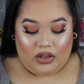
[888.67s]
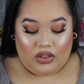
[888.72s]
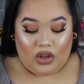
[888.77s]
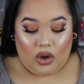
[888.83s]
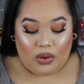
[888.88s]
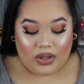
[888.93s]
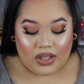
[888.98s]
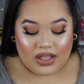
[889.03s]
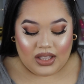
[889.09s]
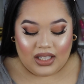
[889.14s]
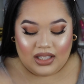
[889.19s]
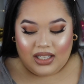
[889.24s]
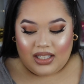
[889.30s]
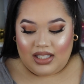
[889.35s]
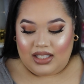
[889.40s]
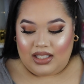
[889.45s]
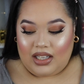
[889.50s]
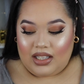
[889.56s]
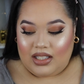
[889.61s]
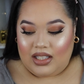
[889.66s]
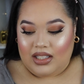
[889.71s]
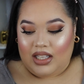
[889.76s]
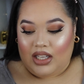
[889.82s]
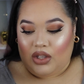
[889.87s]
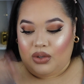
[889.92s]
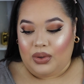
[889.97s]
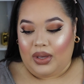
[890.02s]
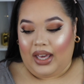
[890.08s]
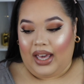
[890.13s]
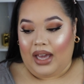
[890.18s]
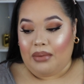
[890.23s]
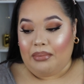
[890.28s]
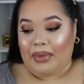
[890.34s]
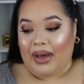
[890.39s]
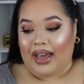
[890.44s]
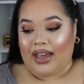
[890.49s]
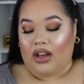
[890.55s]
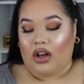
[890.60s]
The only thing that sucks is that you can't
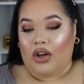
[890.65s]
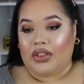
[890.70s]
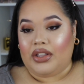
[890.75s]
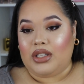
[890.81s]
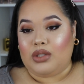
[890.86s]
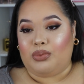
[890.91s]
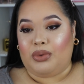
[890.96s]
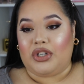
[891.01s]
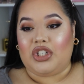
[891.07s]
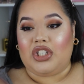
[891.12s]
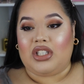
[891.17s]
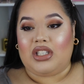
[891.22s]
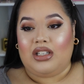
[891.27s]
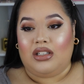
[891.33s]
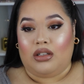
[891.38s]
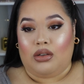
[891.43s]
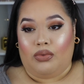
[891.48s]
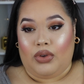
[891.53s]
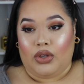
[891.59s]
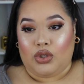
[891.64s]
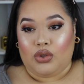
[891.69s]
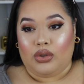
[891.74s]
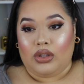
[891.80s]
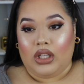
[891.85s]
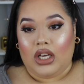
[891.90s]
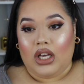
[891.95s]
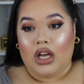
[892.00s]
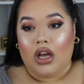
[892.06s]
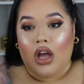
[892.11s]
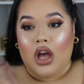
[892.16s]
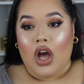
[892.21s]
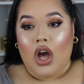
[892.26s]
buy all these brushes individually,